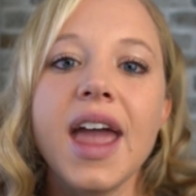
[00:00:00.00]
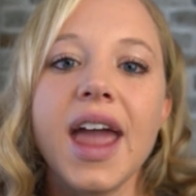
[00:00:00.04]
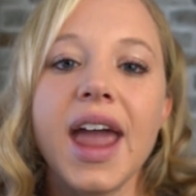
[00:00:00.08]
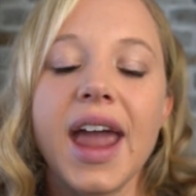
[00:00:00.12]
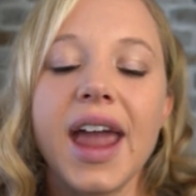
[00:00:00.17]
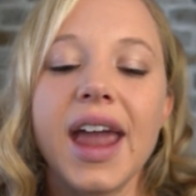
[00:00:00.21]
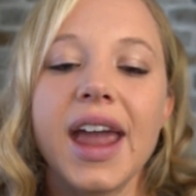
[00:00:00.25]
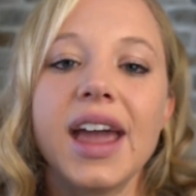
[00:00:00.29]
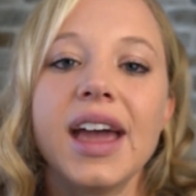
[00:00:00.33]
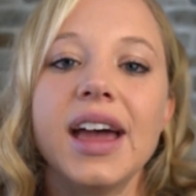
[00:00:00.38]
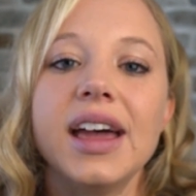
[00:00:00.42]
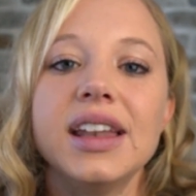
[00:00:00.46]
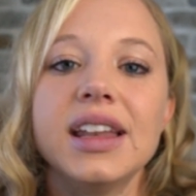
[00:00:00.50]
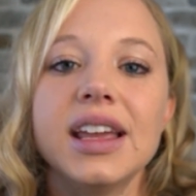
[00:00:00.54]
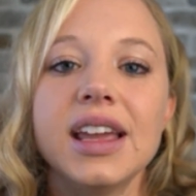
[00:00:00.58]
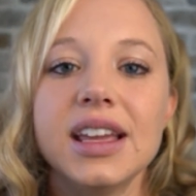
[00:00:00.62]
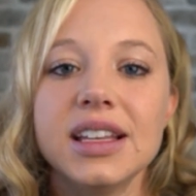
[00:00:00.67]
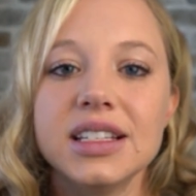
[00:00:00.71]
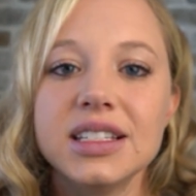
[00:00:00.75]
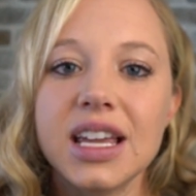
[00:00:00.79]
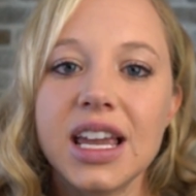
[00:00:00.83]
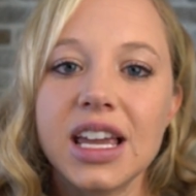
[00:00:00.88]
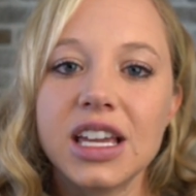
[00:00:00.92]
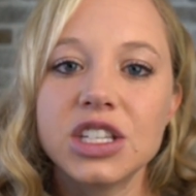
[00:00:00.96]
and
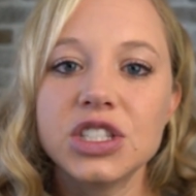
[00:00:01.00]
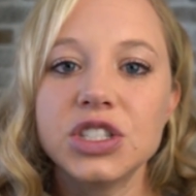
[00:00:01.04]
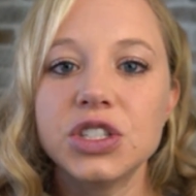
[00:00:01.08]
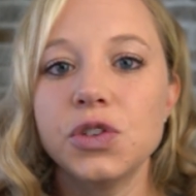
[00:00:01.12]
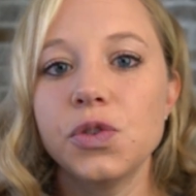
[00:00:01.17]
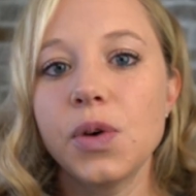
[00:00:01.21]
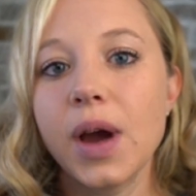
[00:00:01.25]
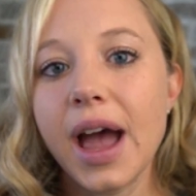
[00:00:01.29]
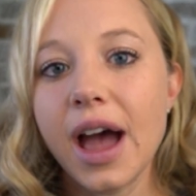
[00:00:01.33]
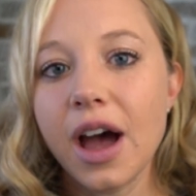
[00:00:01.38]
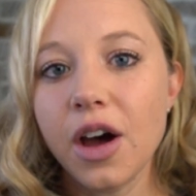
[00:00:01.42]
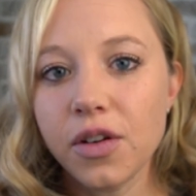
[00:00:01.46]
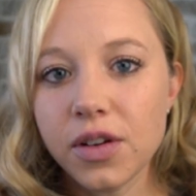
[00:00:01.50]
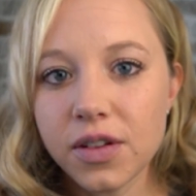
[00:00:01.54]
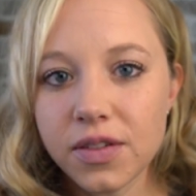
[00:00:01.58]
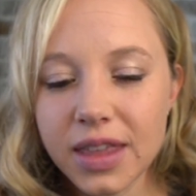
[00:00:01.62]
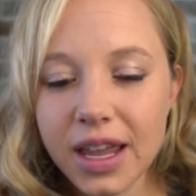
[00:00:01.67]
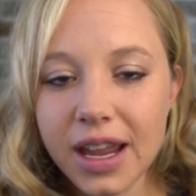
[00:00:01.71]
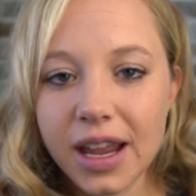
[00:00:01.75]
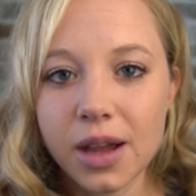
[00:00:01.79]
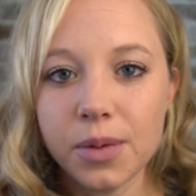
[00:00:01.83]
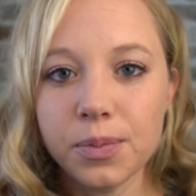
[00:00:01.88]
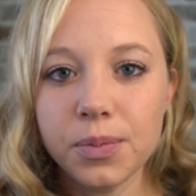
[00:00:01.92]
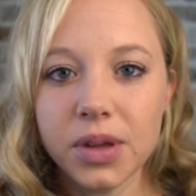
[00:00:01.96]
it takes you out of the
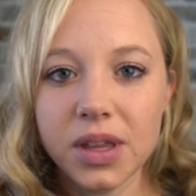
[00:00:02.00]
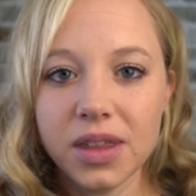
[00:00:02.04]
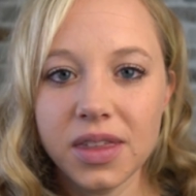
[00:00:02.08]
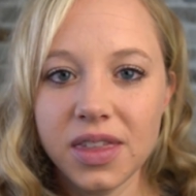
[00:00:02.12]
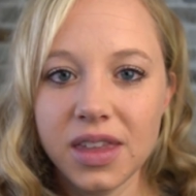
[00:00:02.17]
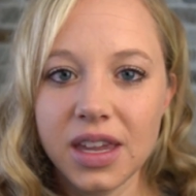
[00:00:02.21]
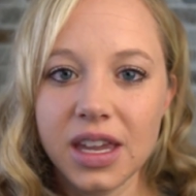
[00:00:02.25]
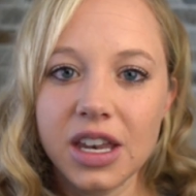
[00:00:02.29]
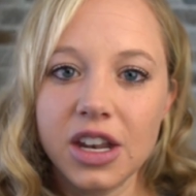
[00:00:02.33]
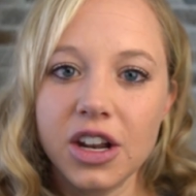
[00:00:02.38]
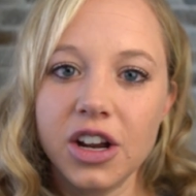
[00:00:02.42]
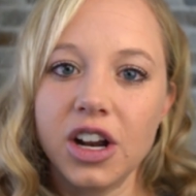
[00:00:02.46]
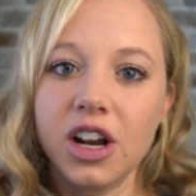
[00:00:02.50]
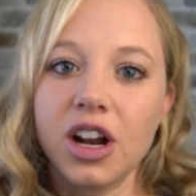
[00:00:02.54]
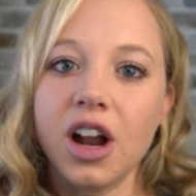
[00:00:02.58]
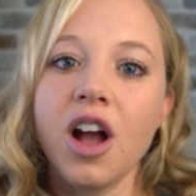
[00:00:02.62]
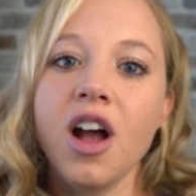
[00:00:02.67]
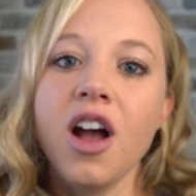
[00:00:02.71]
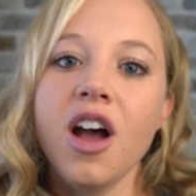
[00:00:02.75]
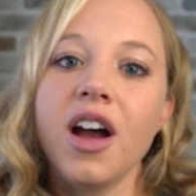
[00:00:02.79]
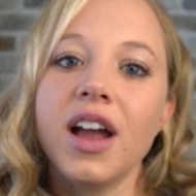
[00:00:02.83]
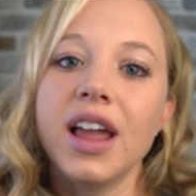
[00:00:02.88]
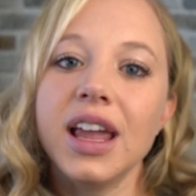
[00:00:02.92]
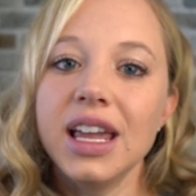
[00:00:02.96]
amphitheater
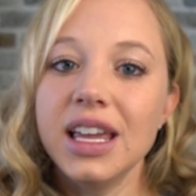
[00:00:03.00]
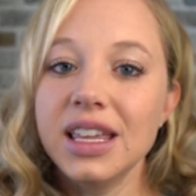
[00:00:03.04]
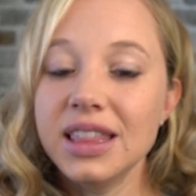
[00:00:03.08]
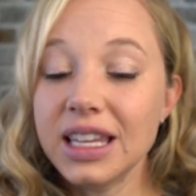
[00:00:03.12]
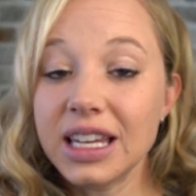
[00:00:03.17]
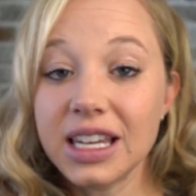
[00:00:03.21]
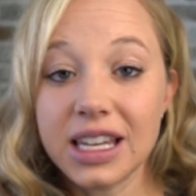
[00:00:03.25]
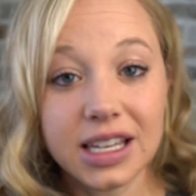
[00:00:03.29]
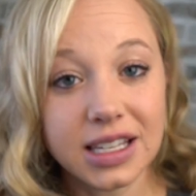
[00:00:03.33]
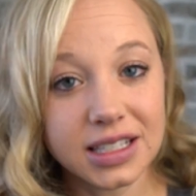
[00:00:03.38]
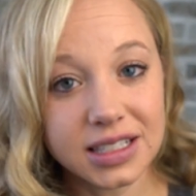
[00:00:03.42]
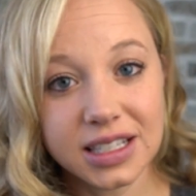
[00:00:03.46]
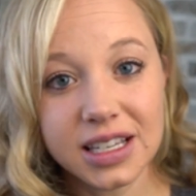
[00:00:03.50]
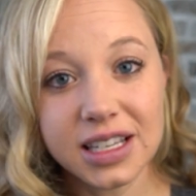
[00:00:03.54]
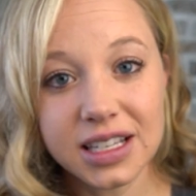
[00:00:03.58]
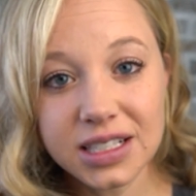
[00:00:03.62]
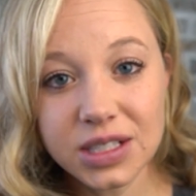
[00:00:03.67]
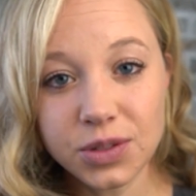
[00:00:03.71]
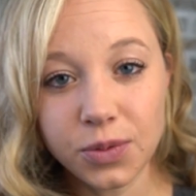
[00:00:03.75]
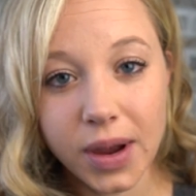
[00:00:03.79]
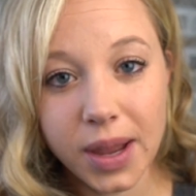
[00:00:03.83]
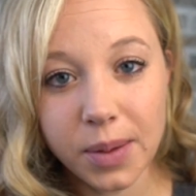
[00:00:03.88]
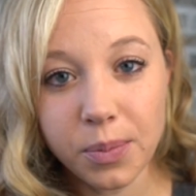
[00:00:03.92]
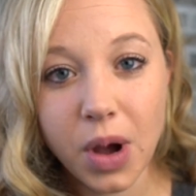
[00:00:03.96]
in the easiest
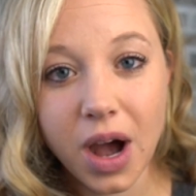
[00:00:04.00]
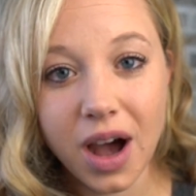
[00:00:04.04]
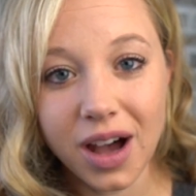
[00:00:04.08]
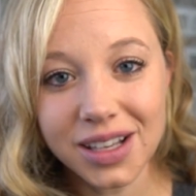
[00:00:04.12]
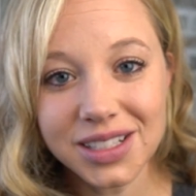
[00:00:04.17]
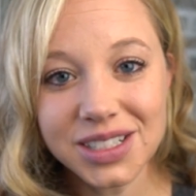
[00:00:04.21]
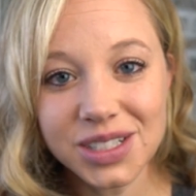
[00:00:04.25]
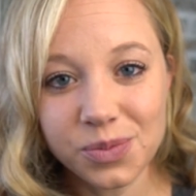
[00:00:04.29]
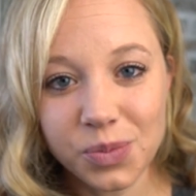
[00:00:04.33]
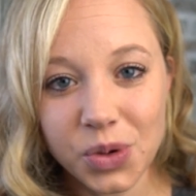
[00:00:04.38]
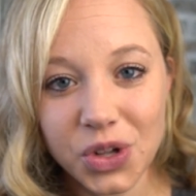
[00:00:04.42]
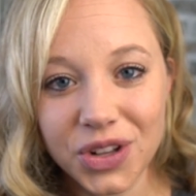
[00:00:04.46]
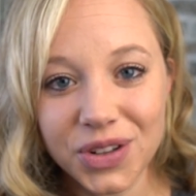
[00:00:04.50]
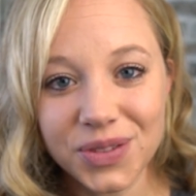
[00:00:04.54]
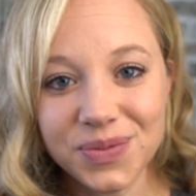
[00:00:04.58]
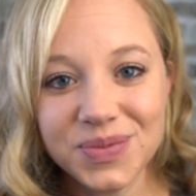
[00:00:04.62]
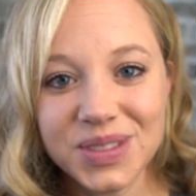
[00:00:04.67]
way possible.